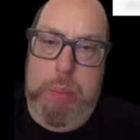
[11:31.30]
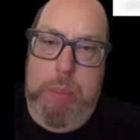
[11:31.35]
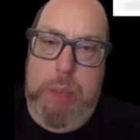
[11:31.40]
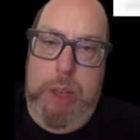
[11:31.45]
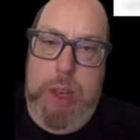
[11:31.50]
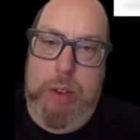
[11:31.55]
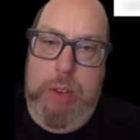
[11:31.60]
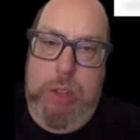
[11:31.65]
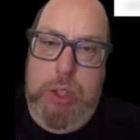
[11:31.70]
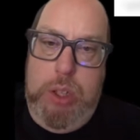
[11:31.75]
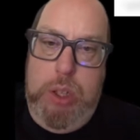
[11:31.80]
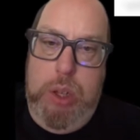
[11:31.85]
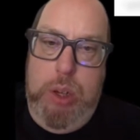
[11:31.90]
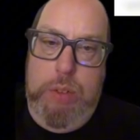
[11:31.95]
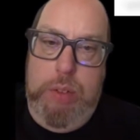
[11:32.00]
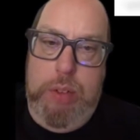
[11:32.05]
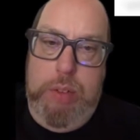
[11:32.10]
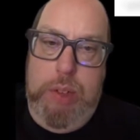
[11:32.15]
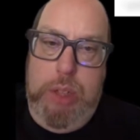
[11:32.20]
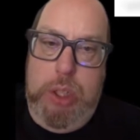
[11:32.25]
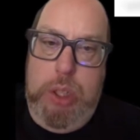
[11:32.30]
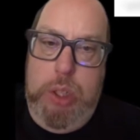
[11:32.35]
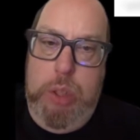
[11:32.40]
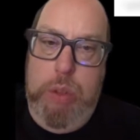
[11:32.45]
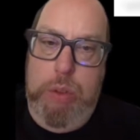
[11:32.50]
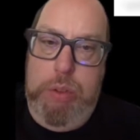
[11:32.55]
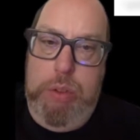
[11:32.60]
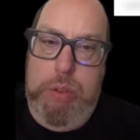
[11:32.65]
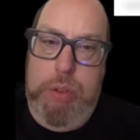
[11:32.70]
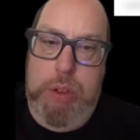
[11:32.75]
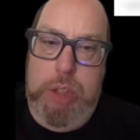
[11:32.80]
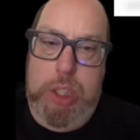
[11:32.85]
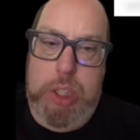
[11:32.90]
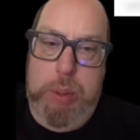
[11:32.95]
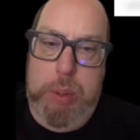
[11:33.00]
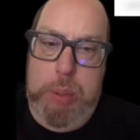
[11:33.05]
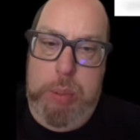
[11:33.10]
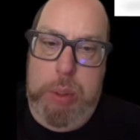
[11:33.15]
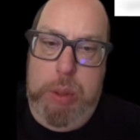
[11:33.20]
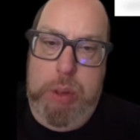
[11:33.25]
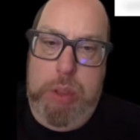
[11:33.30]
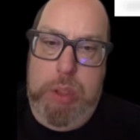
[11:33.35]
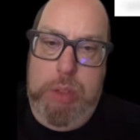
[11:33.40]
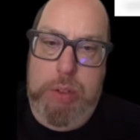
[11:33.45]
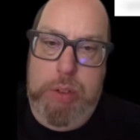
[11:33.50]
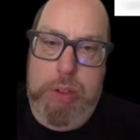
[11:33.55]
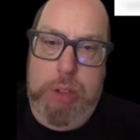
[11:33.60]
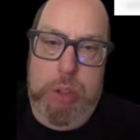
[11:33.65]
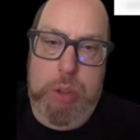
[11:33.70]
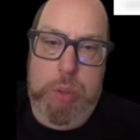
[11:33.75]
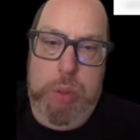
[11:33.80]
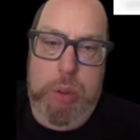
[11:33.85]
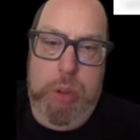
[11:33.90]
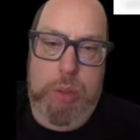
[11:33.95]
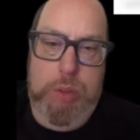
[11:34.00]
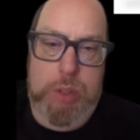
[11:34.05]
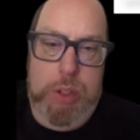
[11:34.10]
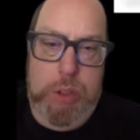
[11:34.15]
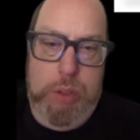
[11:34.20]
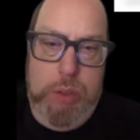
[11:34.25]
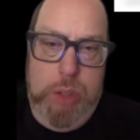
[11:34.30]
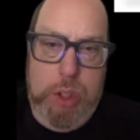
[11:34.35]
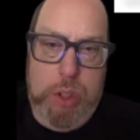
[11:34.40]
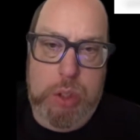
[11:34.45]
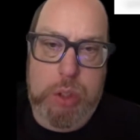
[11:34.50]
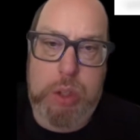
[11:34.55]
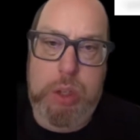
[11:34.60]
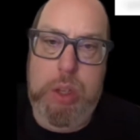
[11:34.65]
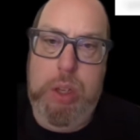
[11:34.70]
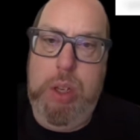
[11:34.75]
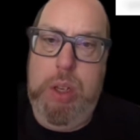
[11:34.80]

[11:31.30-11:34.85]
Even so, they've actually gone for a very similar pose to the original model in the new version.